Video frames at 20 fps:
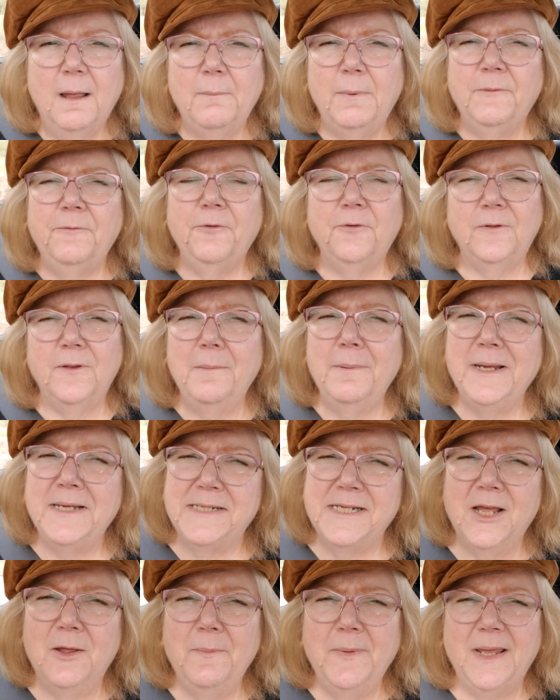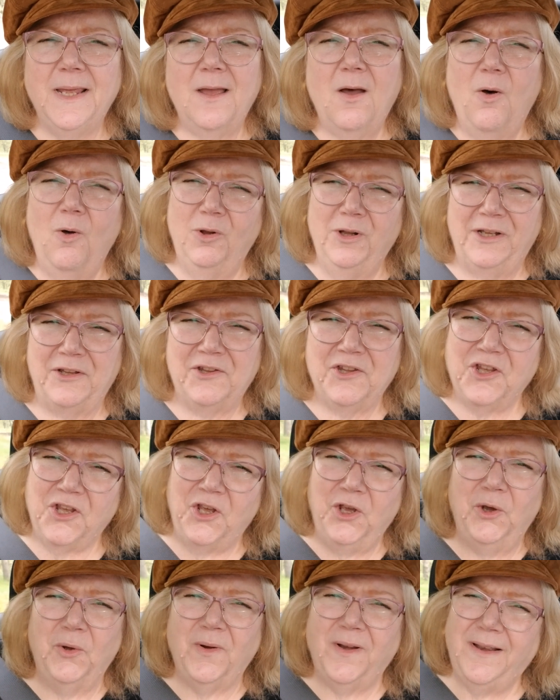But for somebody to tell me old is
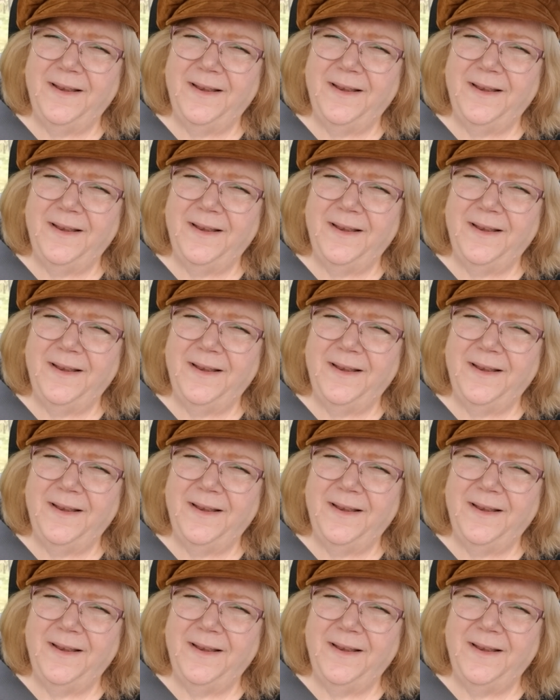cute,